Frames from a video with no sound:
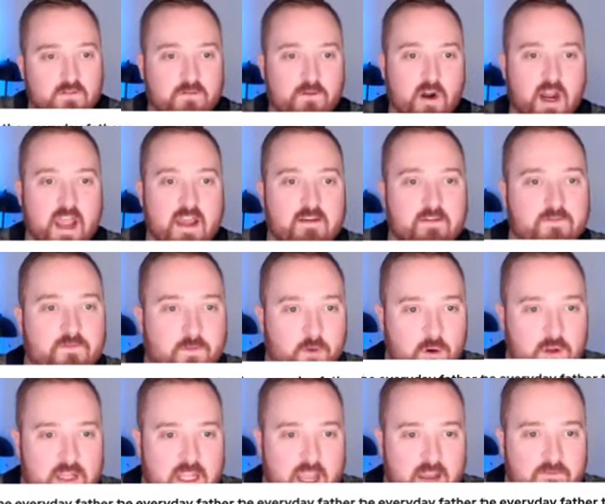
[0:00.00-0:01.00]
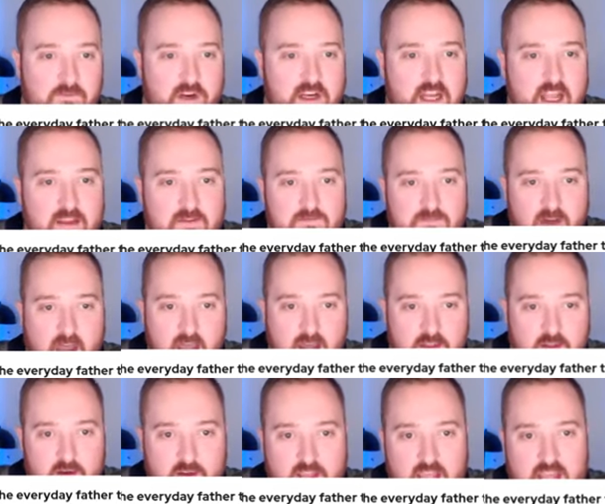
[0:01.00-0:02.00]
for for the everyday
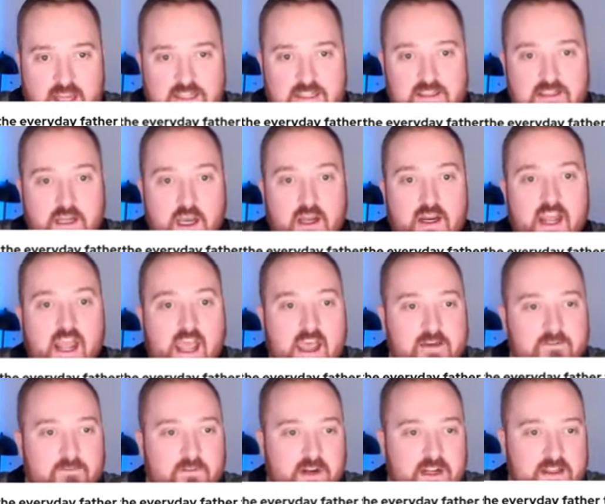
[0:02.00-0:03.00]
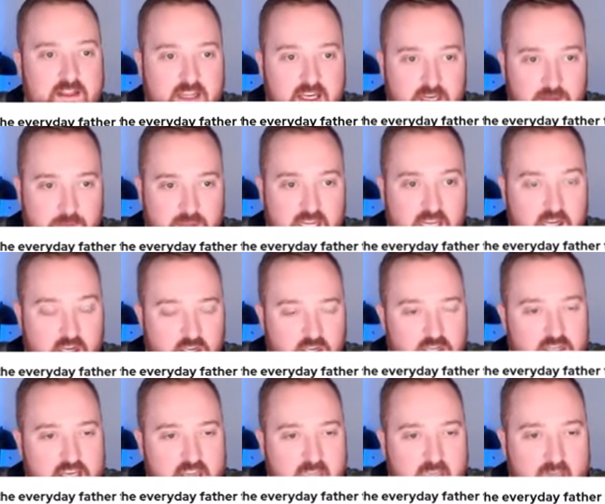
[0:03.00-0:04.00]
father that has done everything to be a
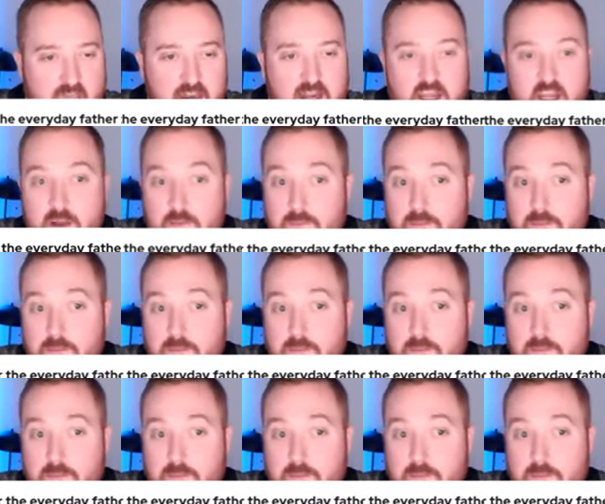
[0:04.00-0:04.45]
good dad,